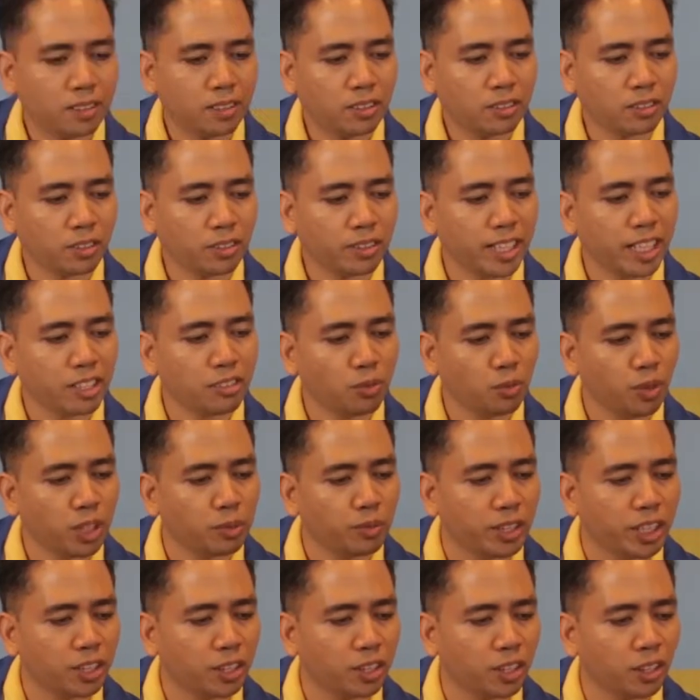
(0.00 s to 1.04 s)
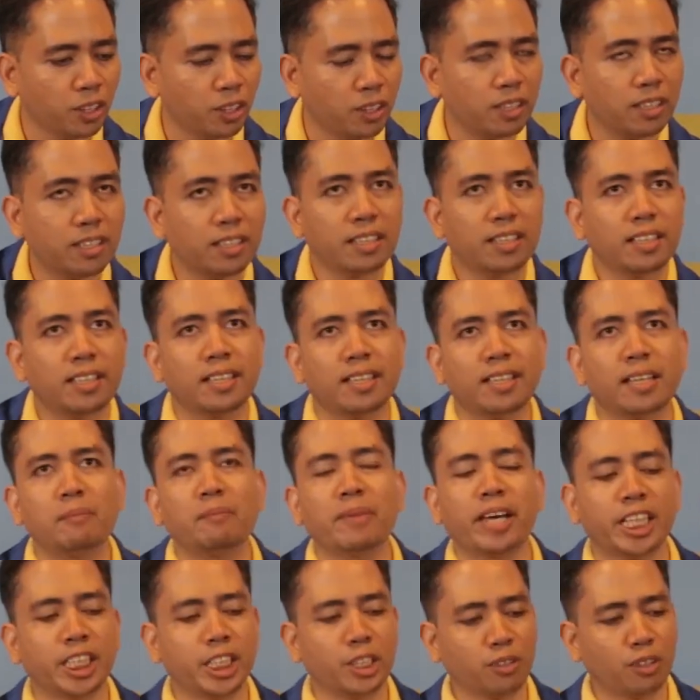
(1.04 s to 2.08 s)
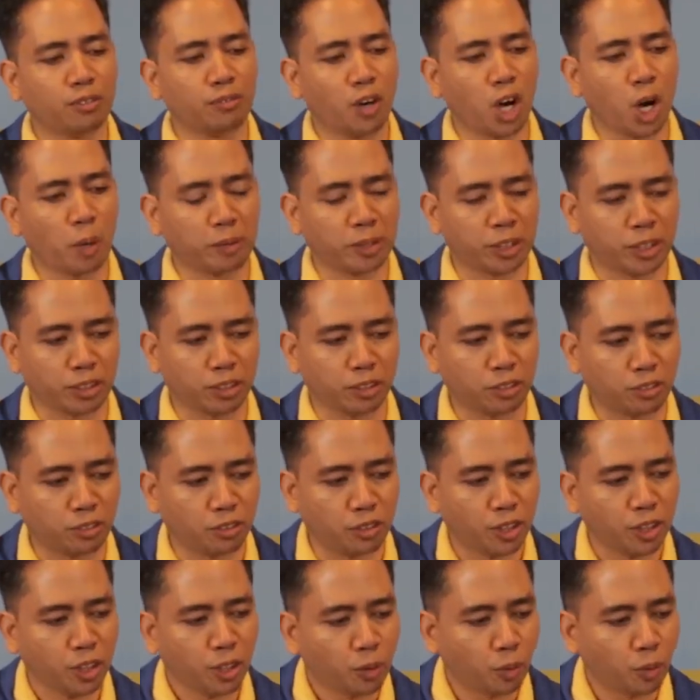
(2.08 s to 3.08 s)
So that's what we call the menu of options,